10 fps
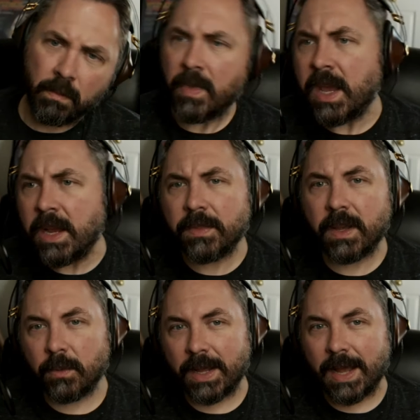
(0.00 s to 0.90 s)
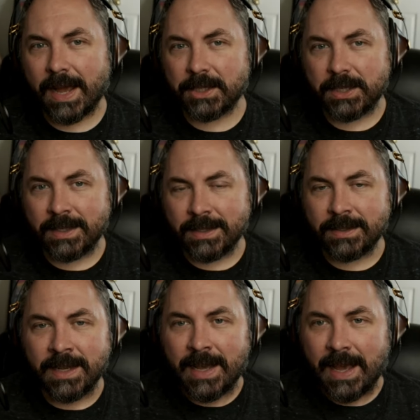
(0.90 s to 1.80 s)
hear their reaction
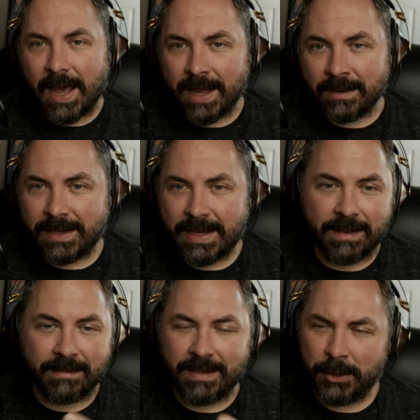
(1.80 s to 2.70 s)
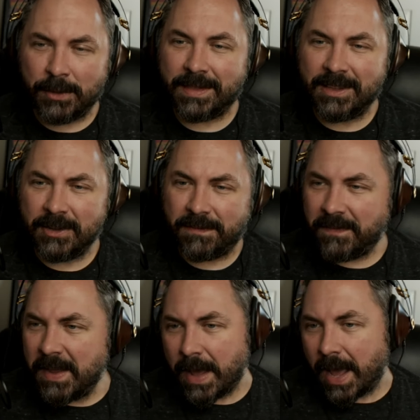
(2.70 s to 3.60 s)
and get you know
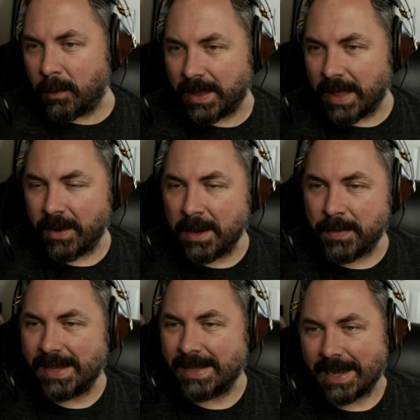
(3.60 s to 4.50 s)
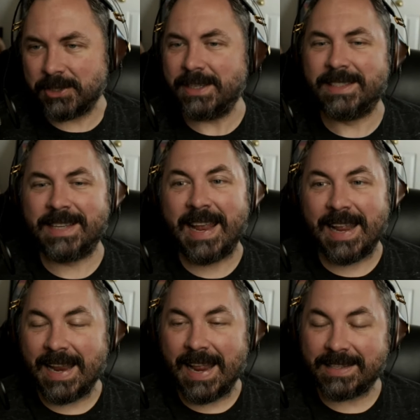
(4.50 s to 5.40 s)
feedback without anybody actually saying
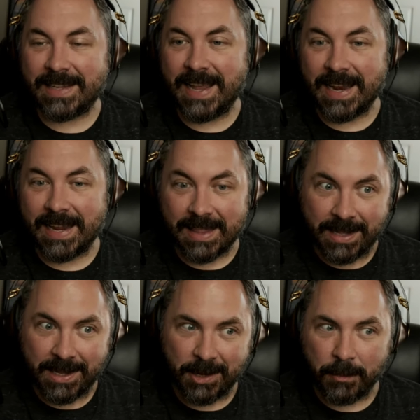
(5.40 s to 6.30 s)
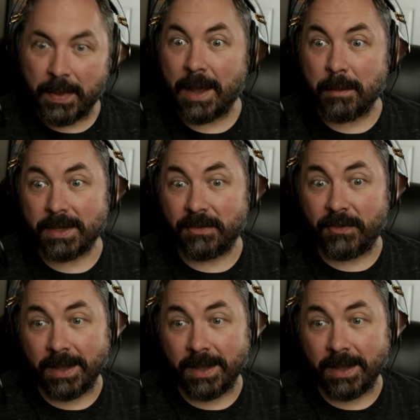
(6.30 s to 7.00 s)
anything. You know, being able to feel